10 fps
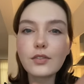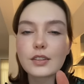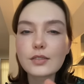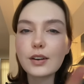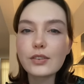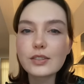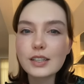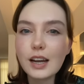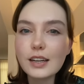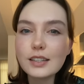It's around
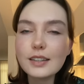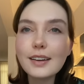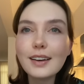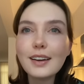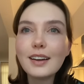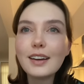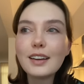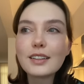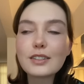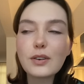90.
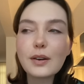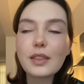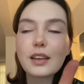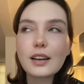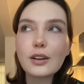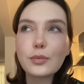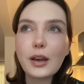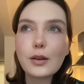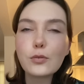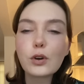So I think I'll pay
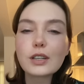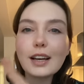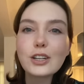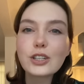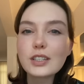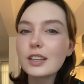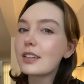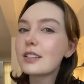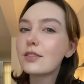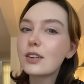more attention to the
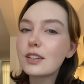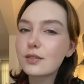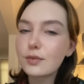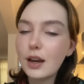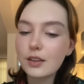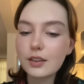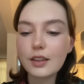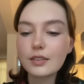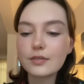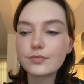difference rather
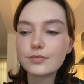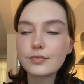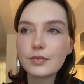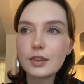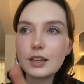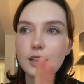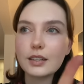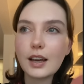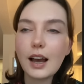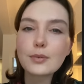than the
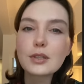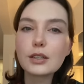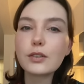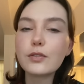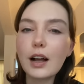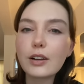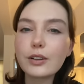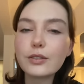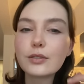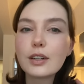absolute
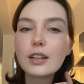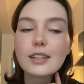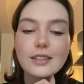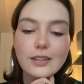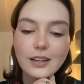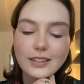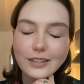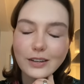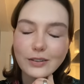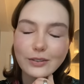value. So let's
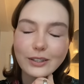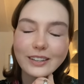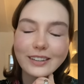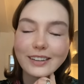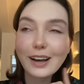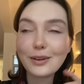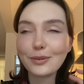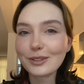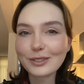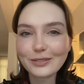go, I'm
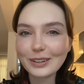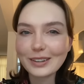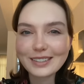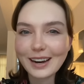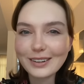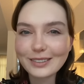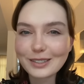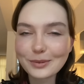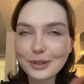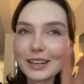also very tired this
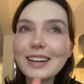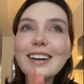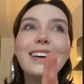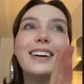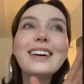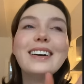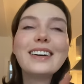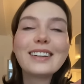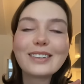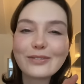morning,
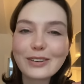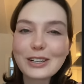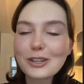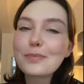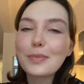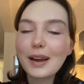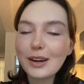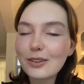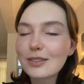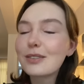which might
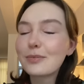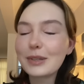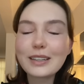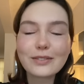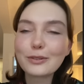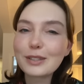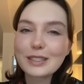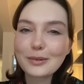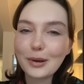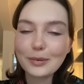also be influencing
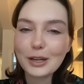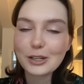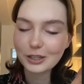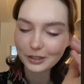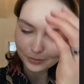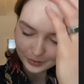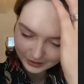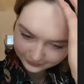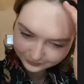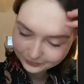my blood sugar, but
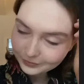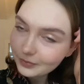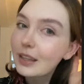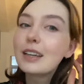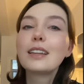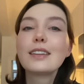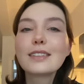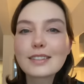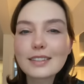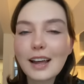this
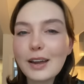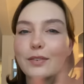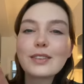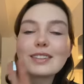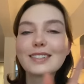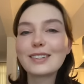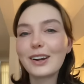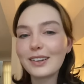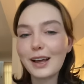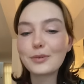is life, this is not a
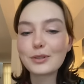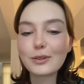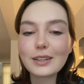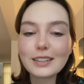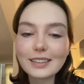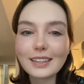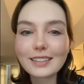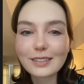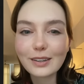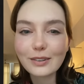laboratory. Let's
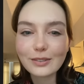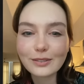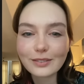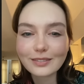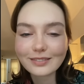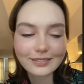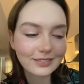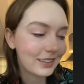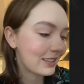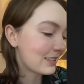go
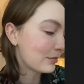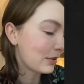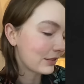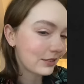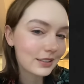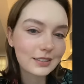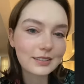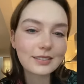eat some breakfast.